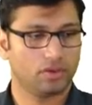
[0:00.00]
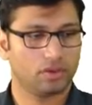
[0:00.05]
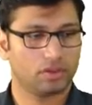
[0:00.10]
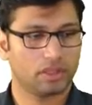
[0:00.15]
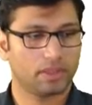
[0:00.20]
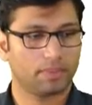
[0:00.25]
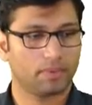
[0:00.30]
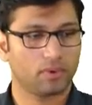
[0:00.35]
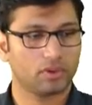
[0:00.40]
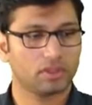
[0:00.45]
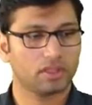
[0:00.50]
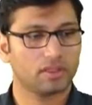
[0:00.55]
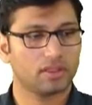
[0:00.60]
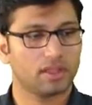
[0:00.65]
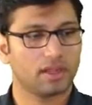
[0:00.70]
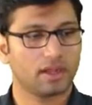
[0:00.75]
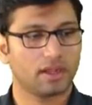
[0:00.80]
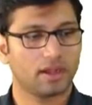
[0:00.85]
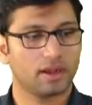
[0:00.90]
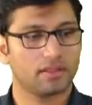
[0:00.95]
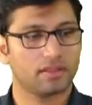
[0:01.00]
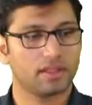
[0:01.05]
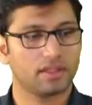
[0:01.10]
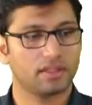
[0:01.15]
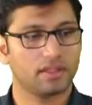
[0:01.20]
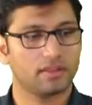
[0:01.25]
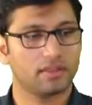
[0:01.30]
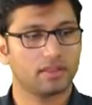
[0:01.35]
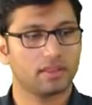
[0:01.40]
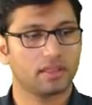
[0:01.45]
so suppose this is a
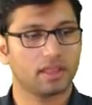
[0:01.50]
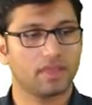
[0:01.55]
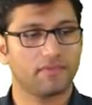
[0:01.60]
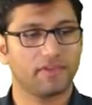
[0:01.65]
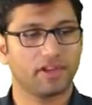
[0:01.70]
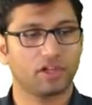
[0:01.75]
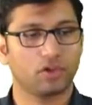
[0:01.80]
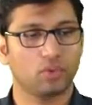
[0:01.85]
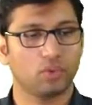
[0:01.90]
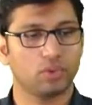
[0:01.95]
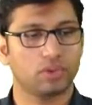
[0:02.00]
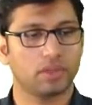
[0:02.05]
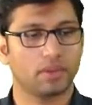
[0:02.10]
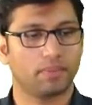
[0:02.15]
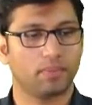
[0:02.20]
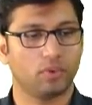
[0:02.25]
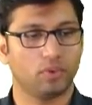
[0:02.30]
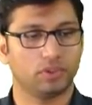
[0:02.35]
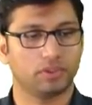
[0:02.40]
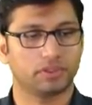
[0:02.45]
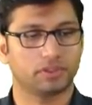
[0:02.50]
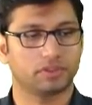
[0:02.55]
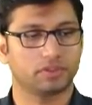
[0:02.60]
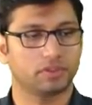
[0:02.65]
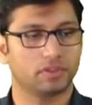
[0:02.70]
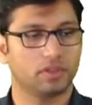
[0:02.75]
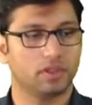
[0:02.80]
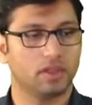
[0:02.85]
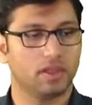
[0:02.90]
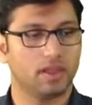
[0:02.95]
truss and this is giving two
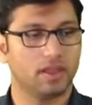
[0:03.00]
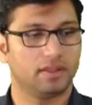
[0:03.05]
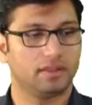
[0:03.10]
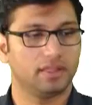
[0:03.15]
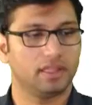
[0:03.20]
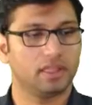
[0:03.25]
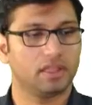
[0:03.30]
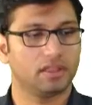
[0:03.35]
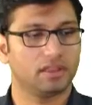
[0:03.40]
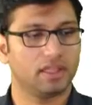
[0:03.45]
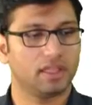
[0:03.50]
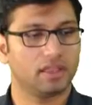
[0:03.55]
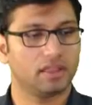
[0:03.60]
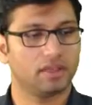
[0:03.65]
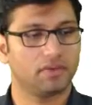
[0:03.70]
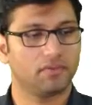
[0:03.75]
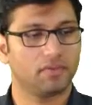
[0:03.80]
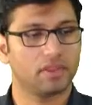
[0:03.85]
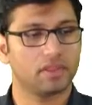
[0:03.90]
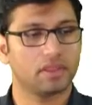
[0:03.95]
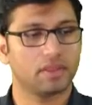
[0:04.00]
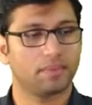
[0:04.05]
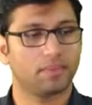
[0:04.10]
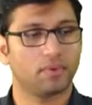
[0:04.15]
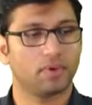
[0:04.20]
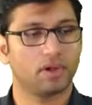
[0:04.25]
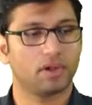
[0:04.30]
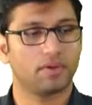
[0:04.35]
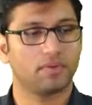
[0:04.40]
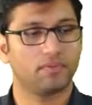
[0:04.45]
supports. There's a one
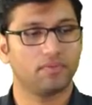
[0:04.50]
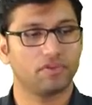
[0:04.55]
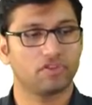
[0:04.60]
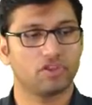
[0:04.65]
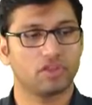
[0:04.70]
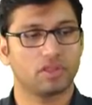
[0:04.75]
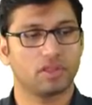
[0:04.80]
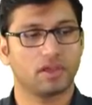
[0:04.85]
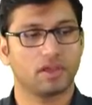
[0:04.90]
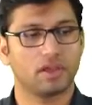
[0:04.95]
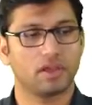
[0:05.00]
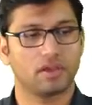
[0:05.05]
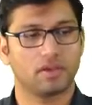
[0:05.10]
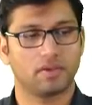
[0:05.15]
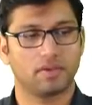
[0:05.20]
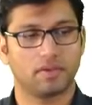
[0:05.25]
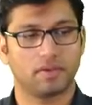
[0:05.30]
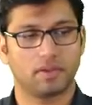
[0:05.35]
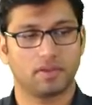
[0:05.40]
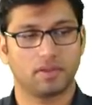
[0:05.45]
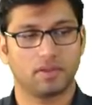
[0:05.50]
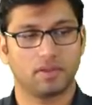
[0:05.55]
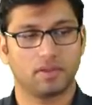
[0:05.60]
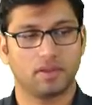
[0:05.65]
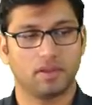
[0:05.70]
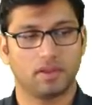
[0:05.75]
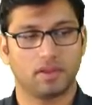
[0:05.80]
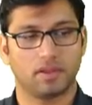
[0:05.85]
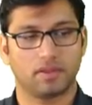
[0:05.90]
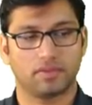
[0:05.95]
support which is a
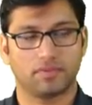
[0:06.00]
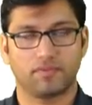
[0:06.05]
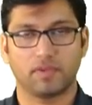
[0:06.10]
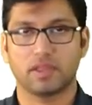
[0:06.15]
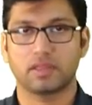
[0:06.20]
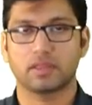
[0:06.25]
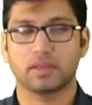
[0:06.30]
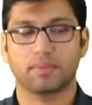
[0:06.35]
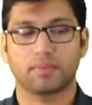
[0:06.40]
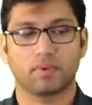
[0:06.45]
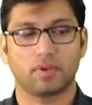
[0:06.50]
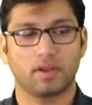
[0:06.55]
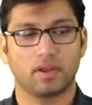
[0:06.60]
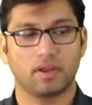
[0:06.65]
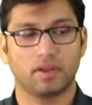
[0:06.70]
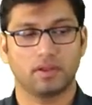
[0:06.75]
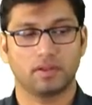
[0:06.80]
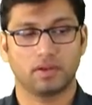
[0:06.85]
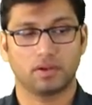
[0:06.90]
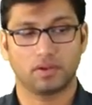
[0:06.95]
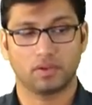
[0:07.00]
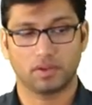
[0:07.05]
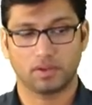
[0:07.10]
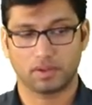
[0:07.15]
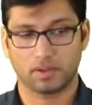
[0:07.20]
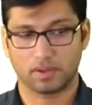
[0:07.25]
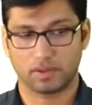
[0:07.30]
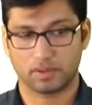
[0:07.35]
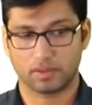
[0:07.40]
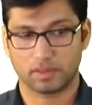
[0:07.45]
fixed
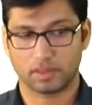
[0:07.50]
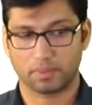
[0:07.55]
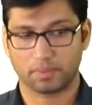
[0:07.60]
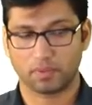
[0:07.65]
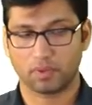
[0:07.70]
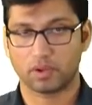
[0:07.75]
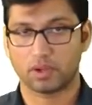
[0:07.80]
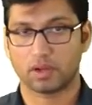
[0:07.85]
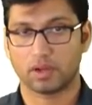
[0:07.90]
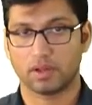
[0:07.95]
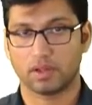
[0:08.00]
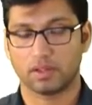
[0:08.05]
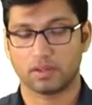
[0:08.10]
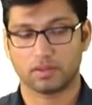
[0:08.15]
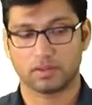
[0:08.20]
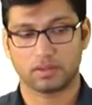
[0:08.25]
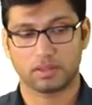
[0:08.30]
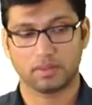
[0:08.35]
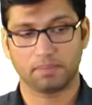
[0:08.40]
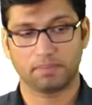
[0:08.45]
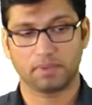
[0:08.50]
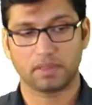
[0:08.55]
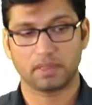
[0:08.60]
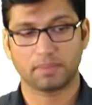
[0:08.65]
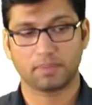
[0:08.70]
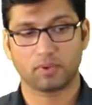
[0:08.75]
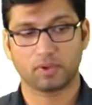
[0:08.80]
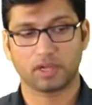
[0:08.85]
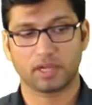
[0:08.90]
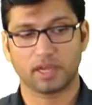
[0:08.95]
support,
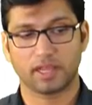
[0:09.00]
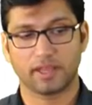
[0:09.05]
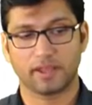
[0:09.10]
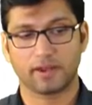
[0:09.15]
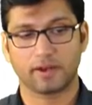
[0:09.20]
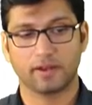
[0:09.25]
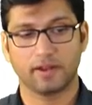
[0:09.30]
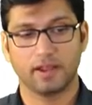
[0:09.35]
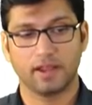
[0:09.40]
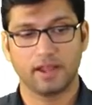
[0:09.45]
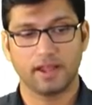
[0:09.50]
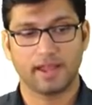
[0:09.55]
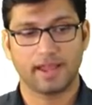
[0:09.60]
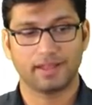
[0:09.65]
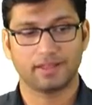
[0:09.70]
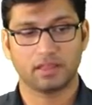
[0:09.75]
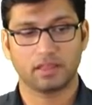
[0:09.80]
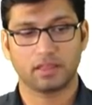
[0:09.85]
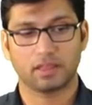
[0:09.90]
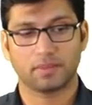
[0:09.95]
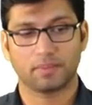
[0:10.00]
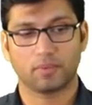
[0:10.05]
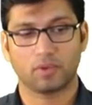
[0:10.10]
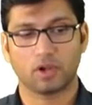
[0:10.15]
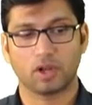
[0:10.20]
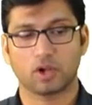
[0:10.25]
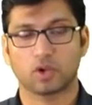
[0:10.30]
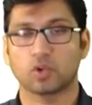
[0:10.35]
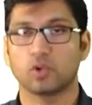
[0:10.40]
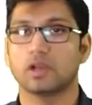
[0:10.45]
simply supported here, and there is a
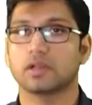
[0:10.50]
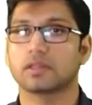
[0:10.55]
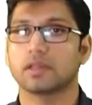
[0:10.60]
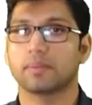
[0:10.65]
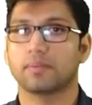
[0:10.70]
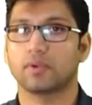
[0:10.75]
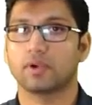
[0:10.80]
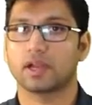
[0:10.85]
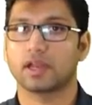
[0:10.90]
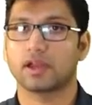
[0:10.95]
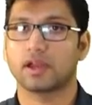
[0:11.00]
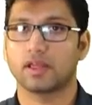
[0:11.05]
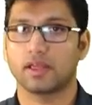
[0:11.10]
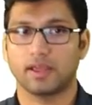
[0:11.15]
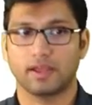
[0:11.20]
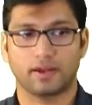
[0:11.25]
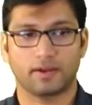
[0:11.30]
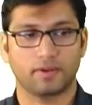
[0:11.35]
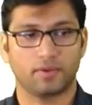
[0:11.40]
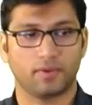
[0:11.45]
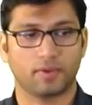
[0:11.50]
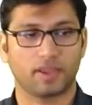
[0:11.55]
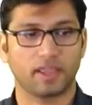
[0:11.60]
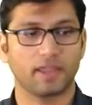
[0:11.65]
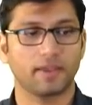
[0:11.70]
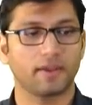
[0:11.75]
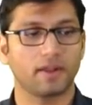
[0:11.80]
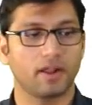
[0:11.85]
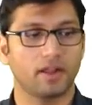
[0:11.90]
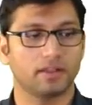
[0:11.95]
support, a roller supported here.
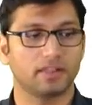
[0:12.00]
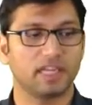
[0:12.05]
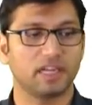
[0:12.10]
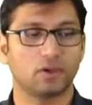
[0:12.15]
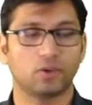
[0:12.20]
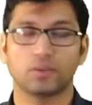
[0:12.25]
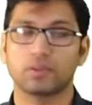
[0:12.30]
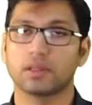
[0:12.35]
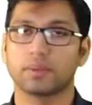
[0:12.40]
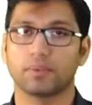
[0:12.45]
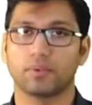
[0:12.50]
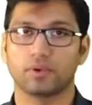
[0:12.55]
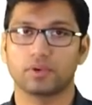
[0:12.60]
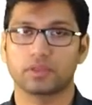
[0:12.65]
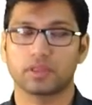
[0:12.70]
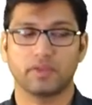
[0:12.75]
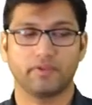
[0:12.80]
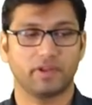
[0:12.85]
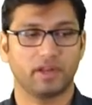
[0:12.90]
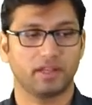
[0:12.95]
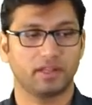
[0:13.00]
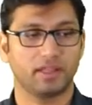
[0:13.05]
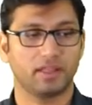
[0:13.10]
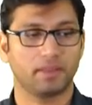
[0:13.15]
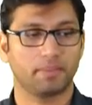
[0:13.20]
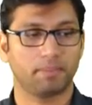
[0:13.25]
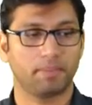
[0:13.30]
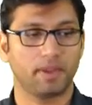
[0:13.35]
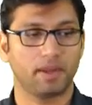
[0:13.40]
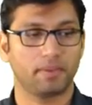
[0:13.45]
Okay, there are two supports
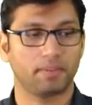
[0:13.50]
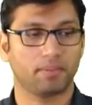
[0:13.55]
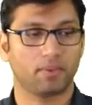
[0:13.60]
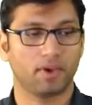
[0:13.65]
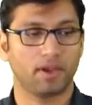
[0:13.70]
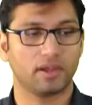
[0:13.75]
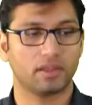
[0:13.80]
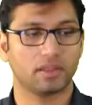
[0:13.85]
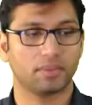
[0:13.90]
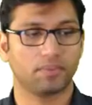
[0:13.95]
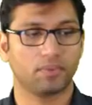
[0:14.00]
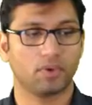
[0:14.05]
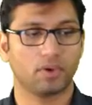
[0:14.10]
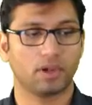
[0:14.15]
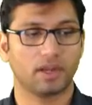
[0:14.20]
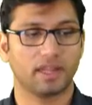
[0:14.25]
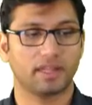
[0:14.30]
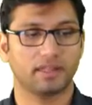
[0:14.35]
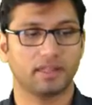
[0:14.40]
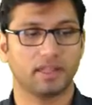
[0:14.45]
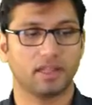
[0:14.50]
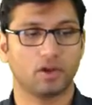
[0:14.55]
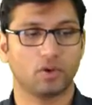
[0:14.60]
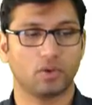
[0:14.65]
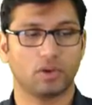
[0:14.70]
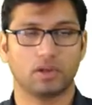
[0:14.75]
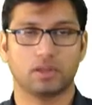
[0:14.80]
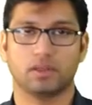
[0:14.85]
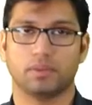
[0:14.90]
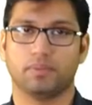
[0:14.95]
given. There is a pinpoint support and
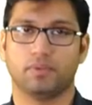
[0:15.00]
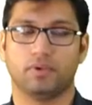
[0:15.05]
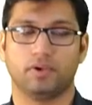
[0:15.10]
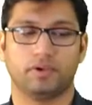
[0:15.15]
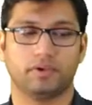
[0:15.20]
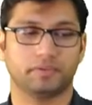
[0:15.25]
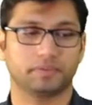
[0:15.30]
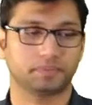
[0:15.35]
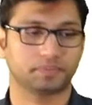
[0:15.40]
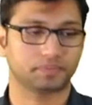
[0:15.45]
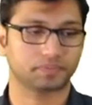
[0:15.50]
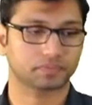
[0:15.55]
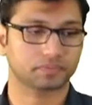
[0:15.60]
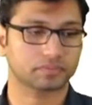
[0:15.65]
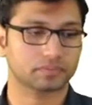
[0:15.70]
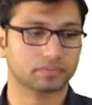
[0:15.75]
there is a roller support,